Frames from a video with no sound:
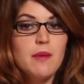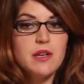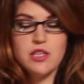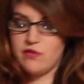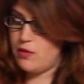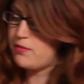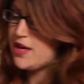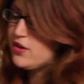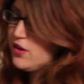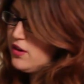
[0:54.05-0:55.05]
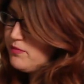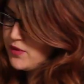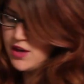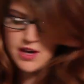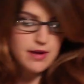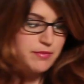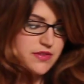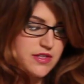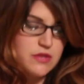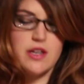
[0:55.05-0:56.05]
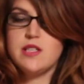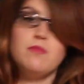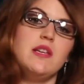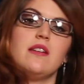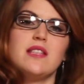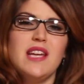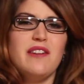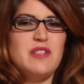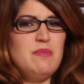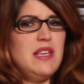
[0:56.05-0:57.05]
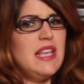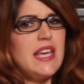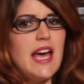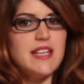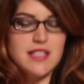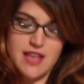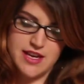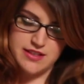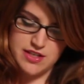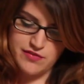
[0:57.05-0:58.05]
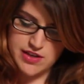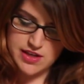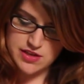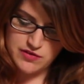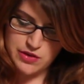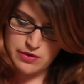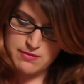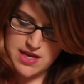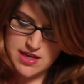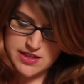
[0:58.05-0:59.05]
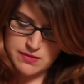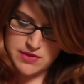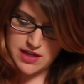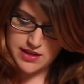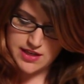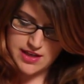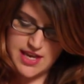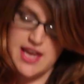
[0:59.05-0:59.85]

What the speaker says: not much of a baker, but this recipe doesn't have to be like as scientific as if you were making something like a